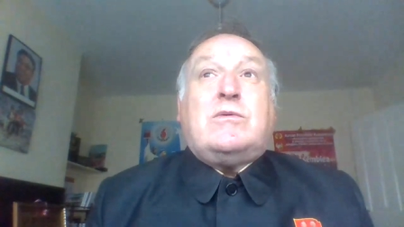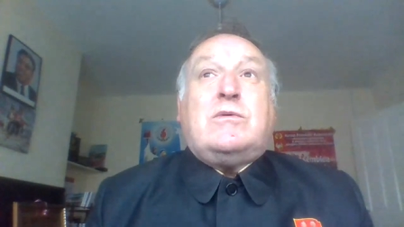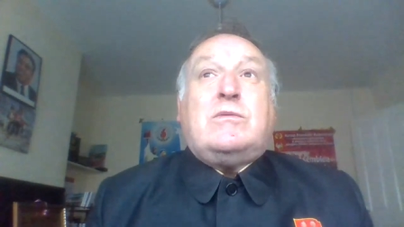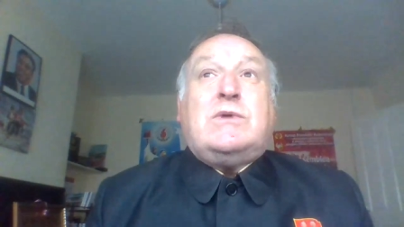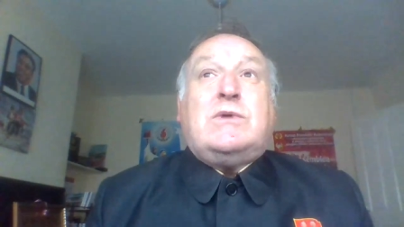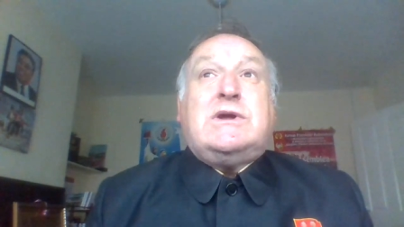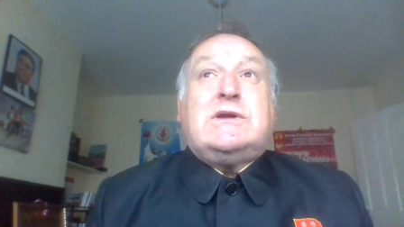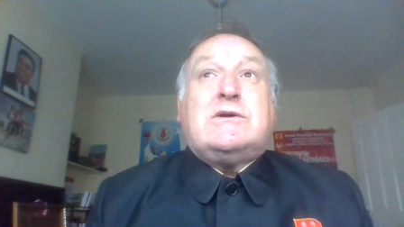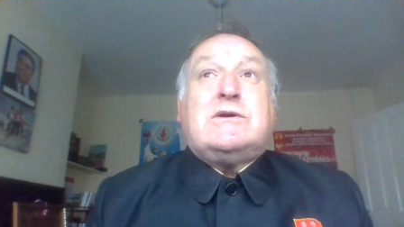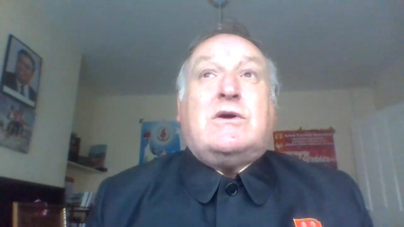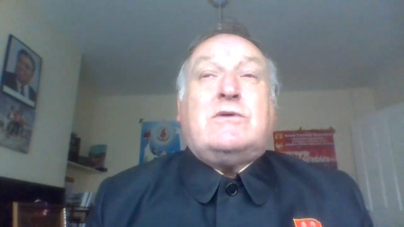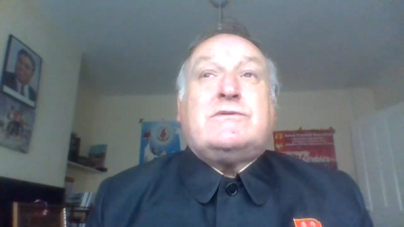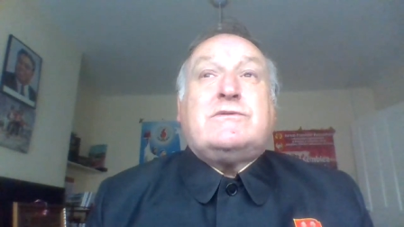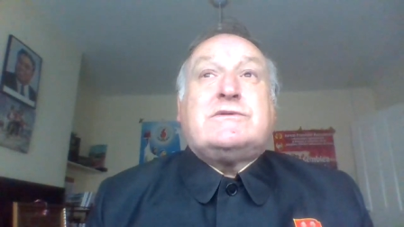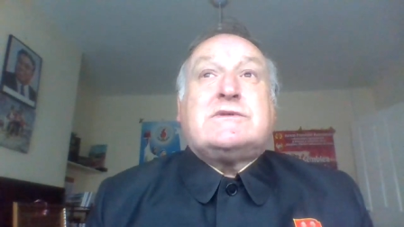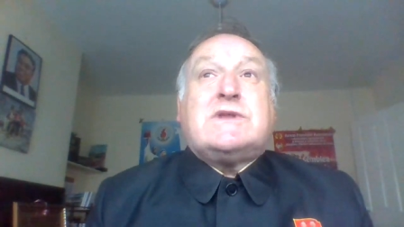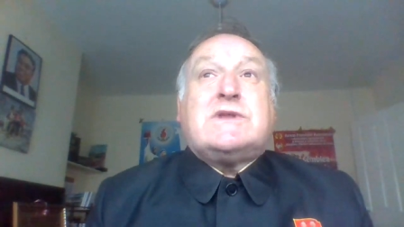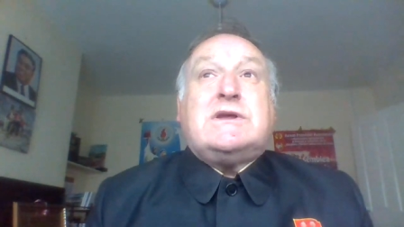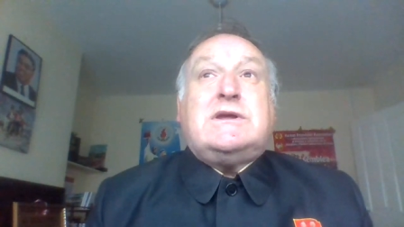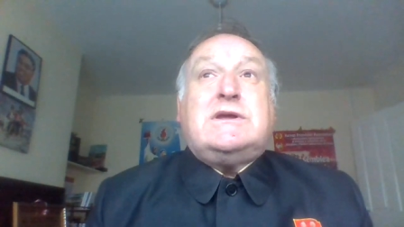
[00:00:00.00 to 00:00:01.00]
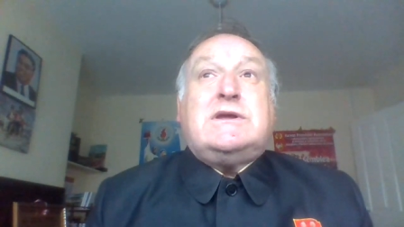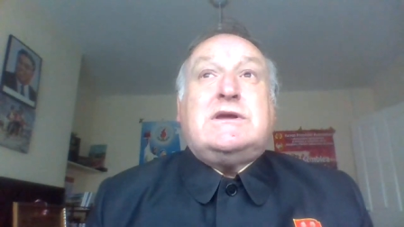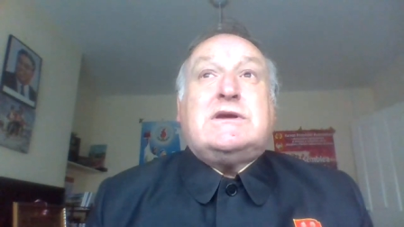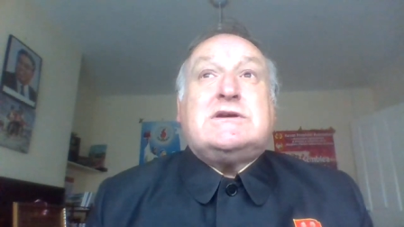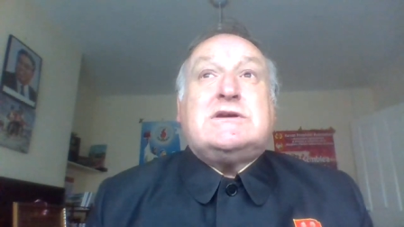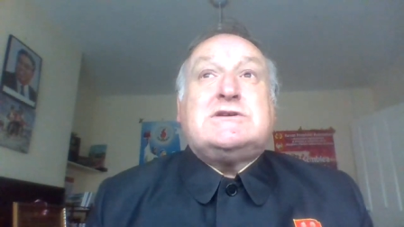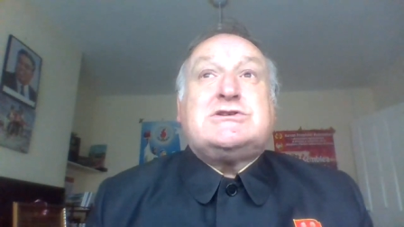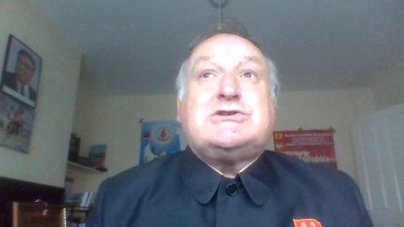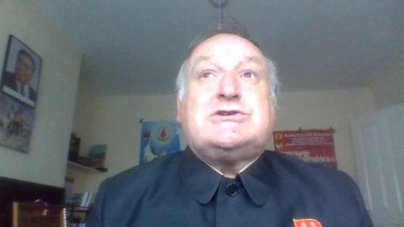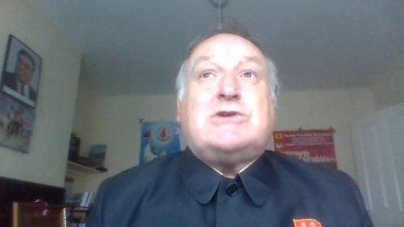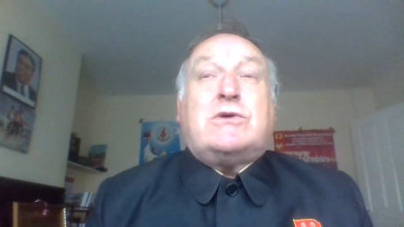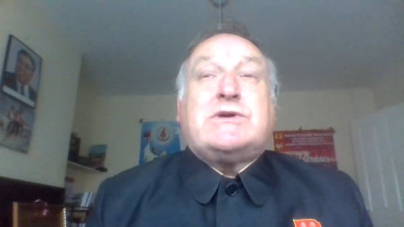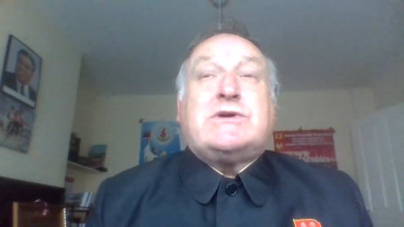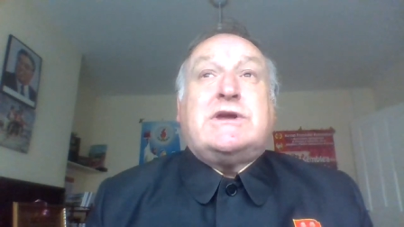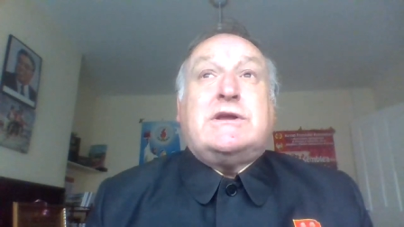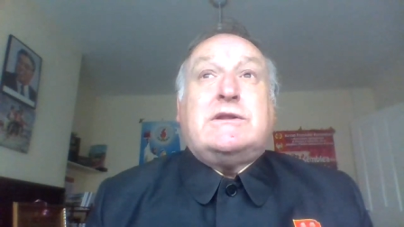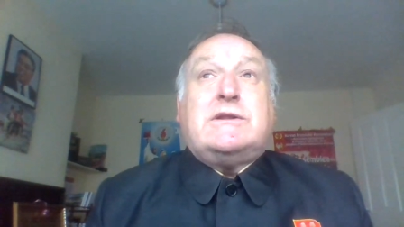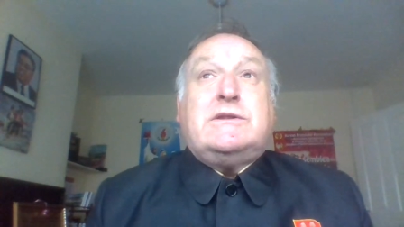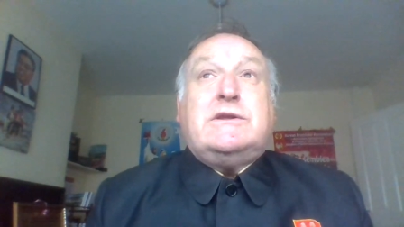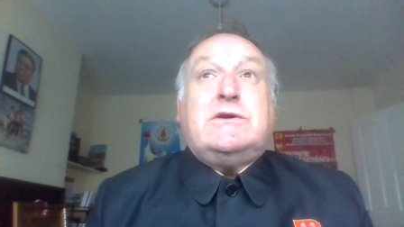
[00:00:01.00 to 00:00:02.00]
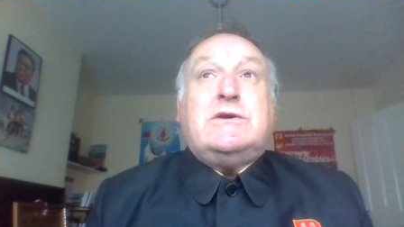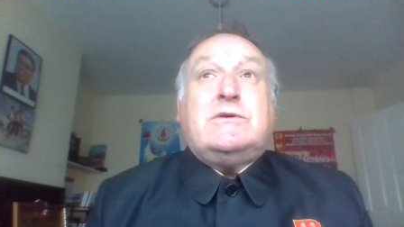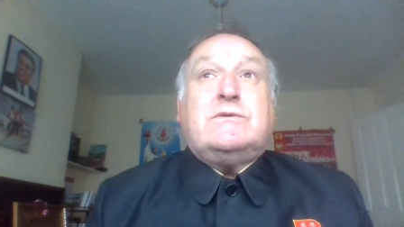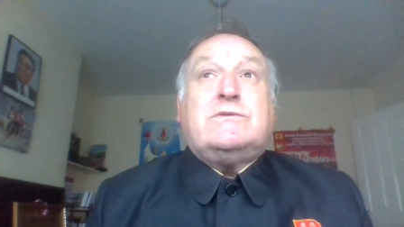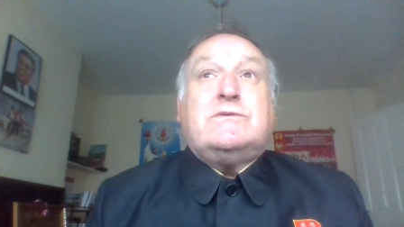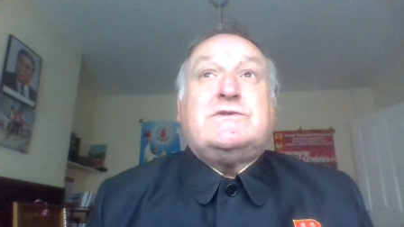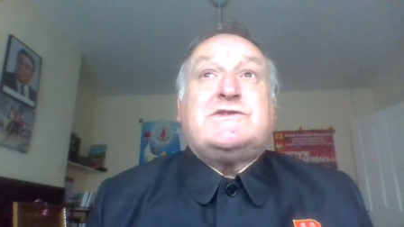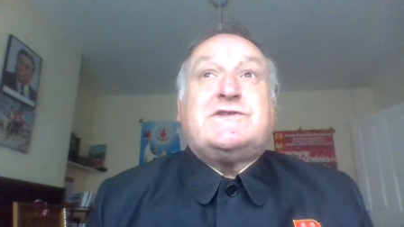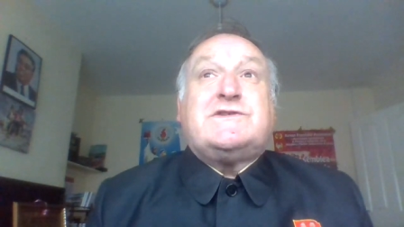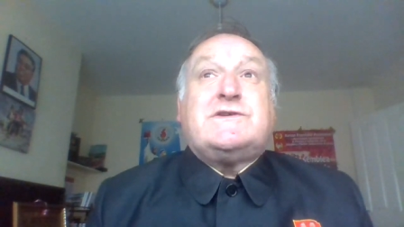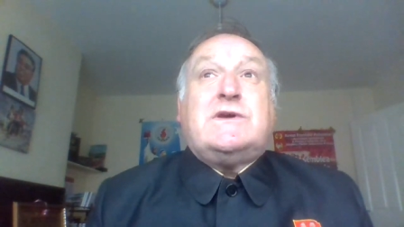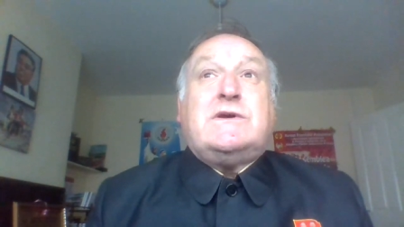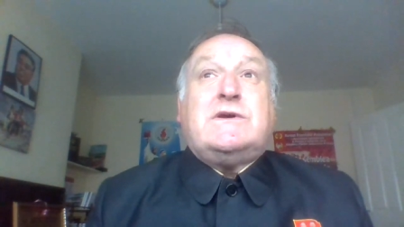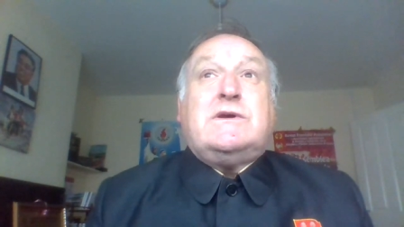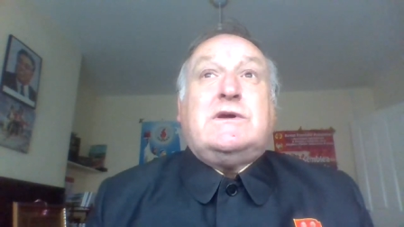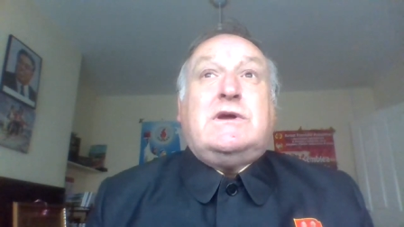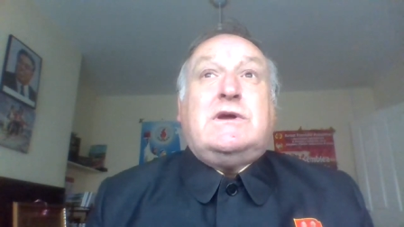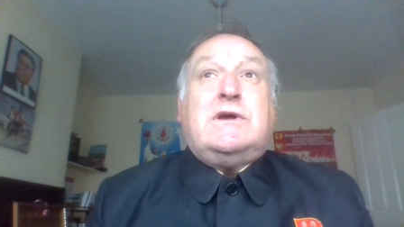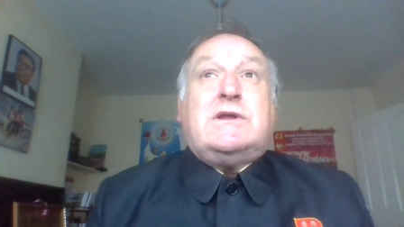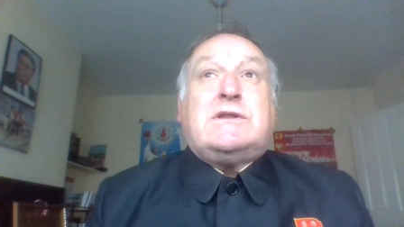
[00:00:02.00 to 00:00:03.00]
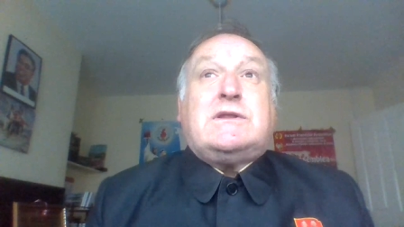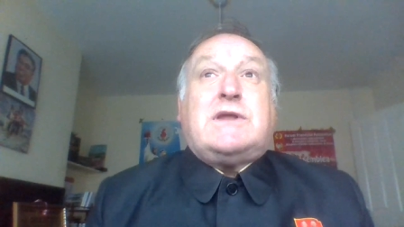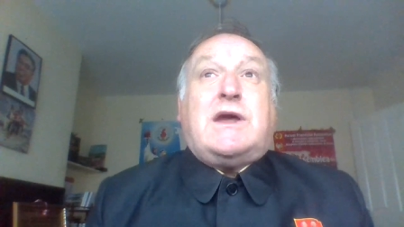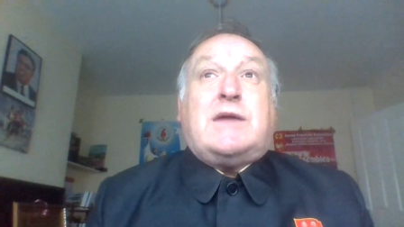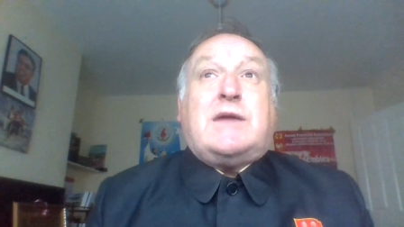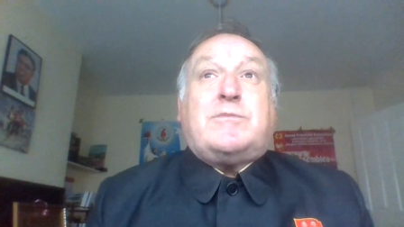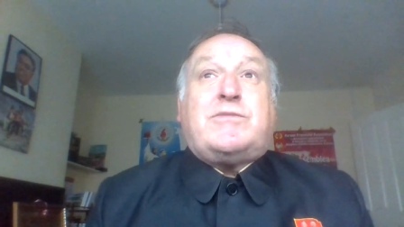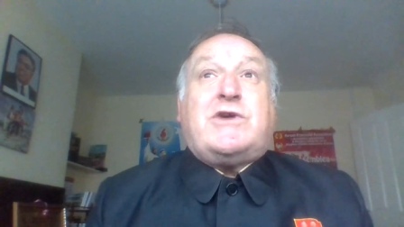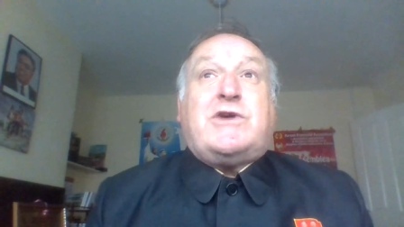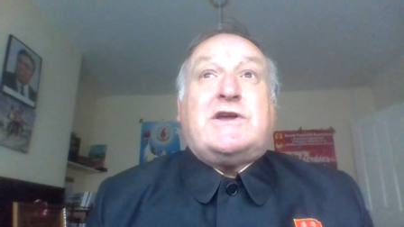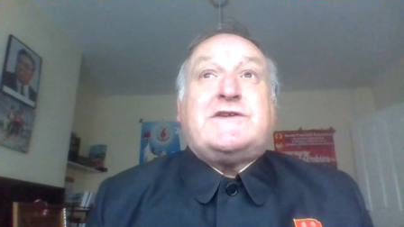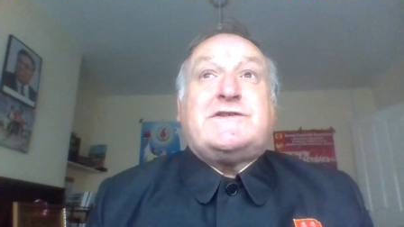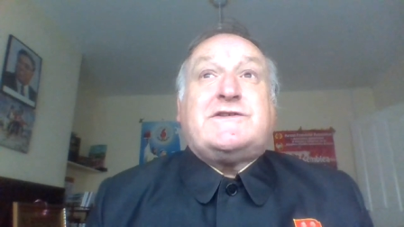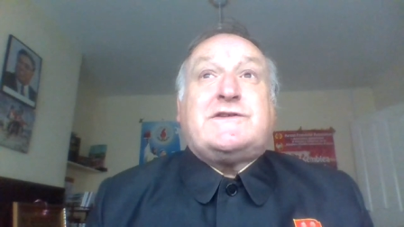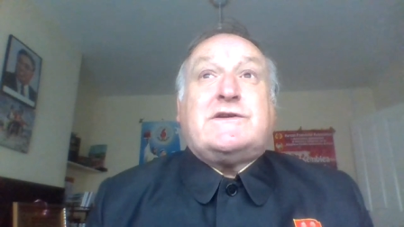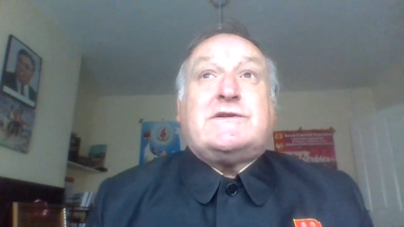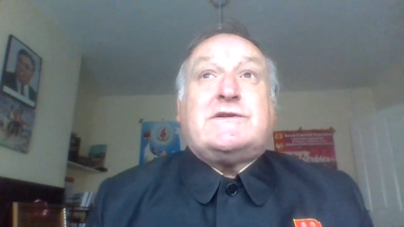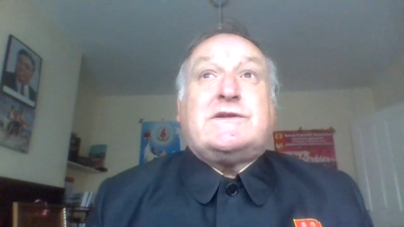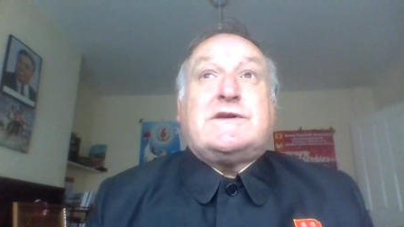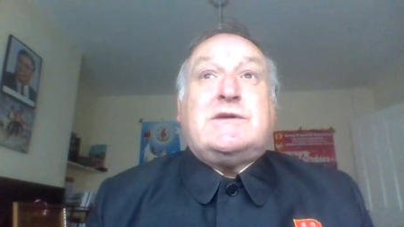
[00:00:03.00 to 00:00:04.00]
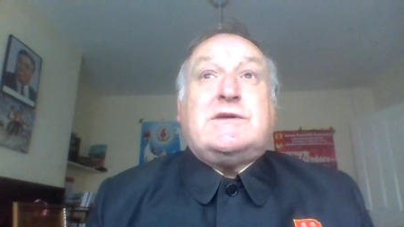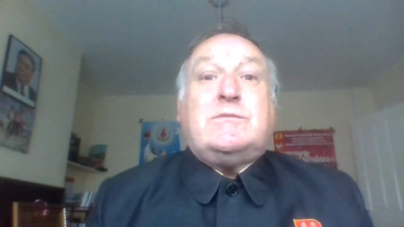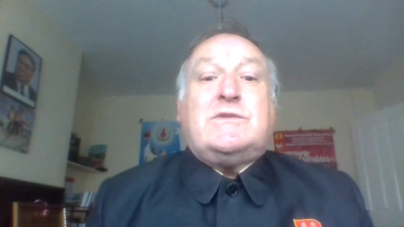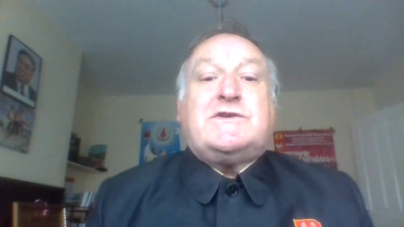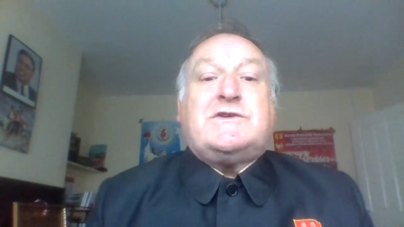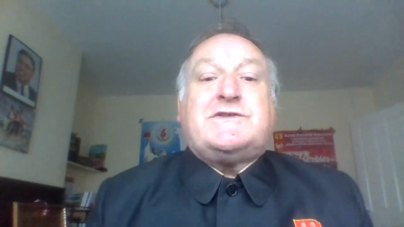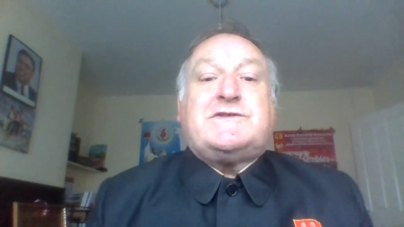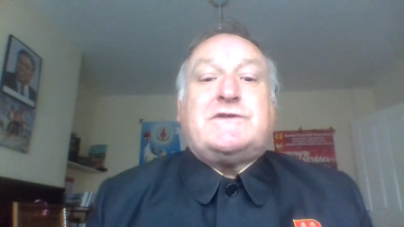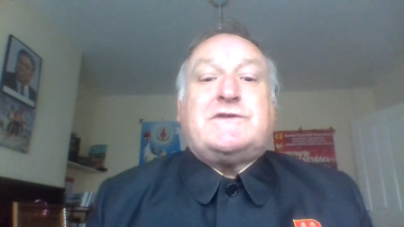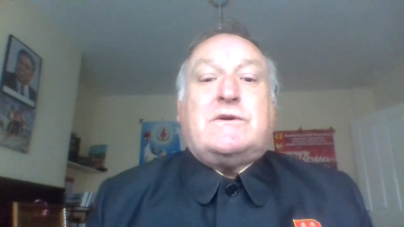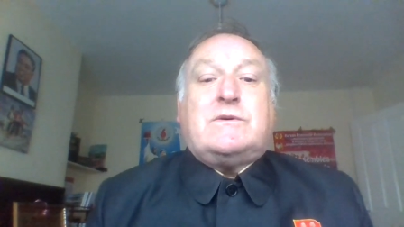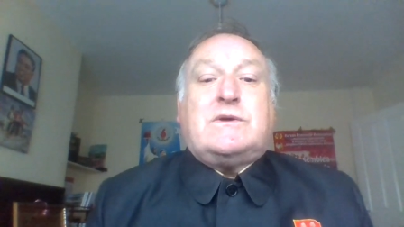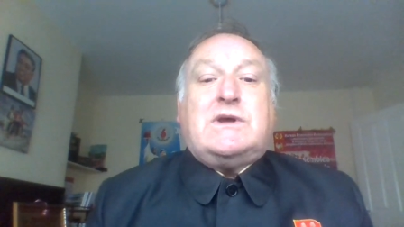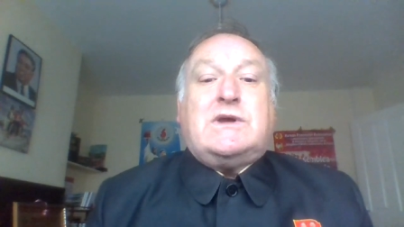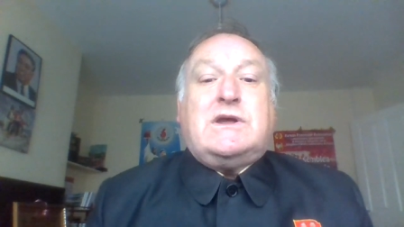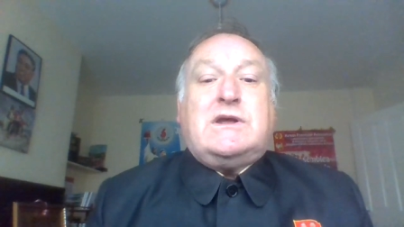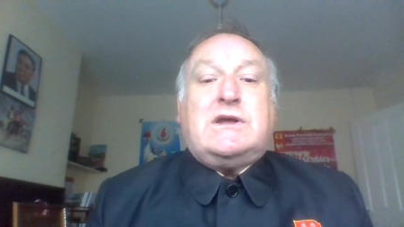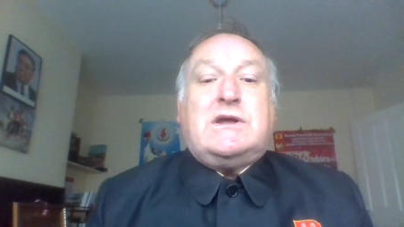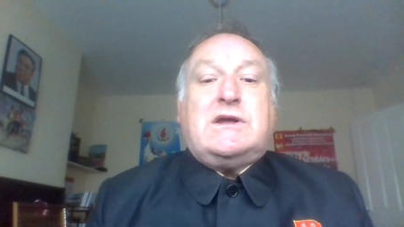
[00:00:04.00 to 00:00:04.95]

we got the shocking news that President Kim Il-sung